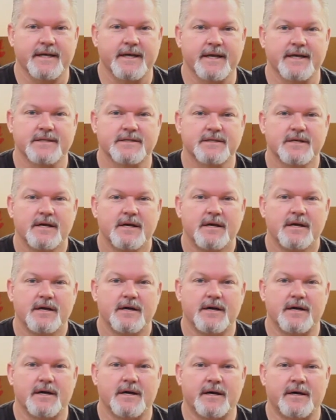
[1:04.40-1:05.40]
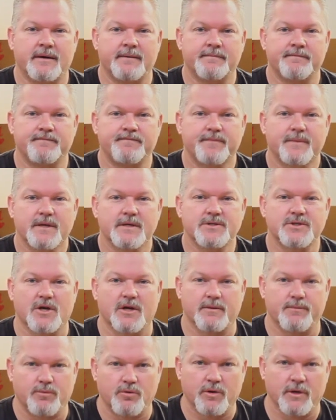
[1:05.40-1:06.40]
I guess,
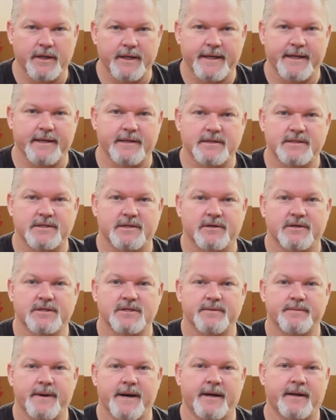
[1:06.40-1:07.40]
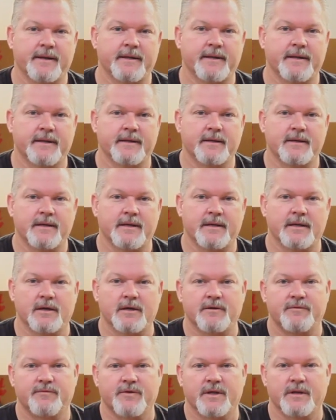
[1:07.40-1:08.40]
started really getting serious about it, and a
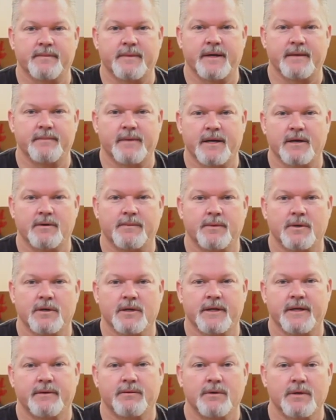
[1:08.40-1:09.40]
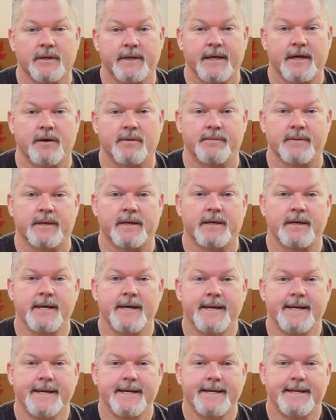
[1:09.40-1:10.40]
good friend of mine, Michael Burley, really helped me
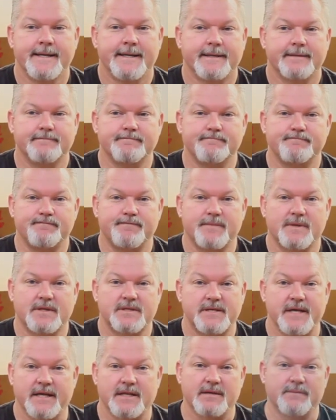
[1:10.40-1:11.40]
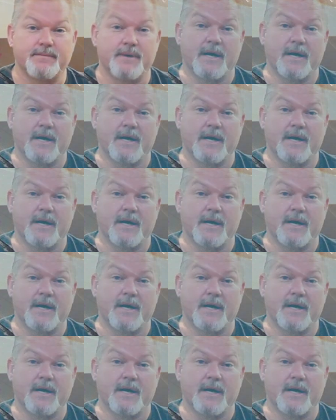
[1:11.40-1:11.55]
take the